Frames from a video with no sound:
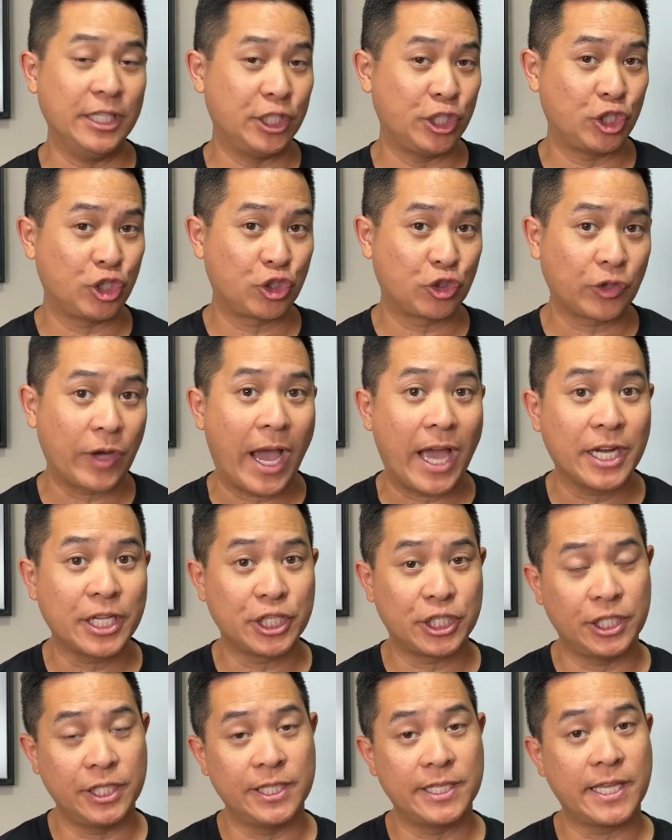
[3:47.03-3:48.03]
these
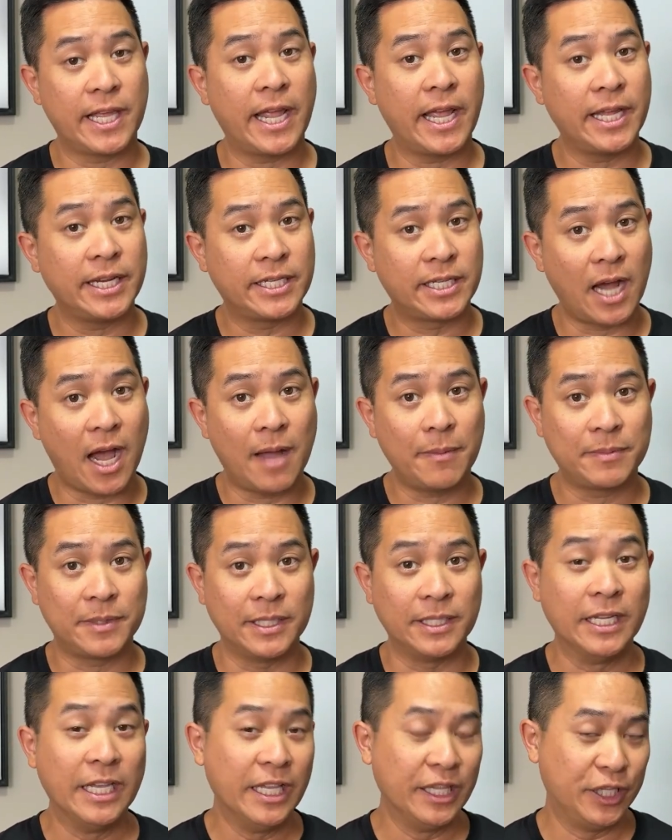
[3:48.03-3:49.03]
strategies that I
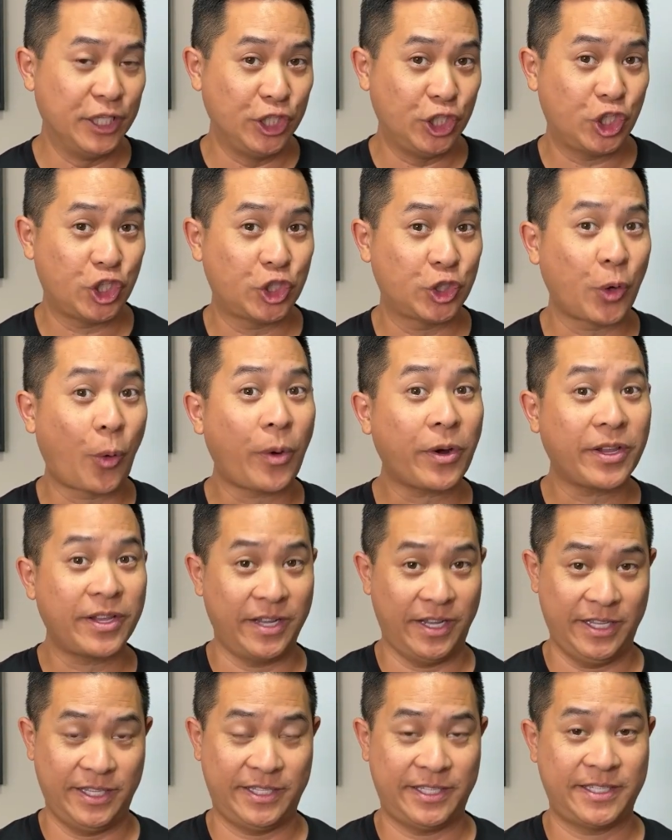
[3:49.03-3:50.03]
adopted, these
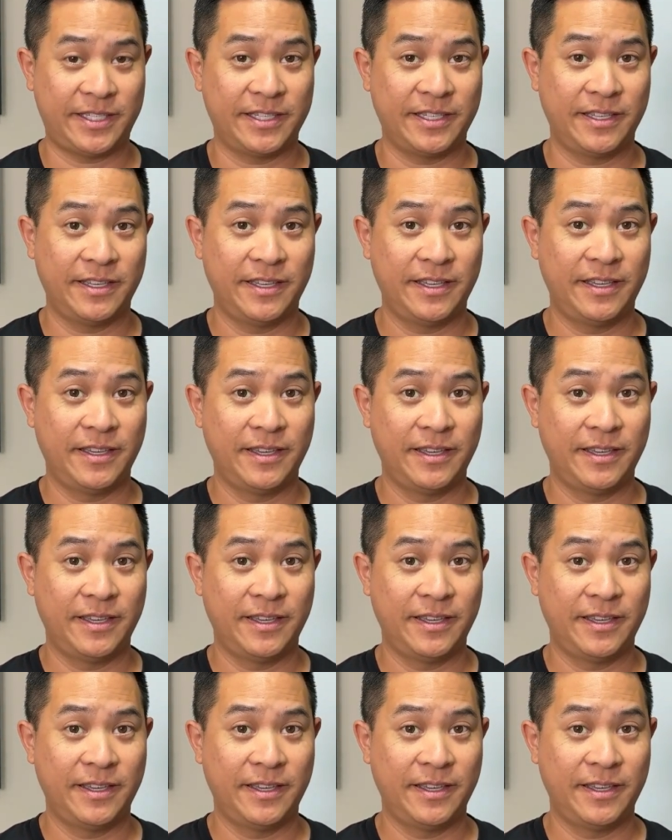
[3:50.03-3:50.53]
shortcuts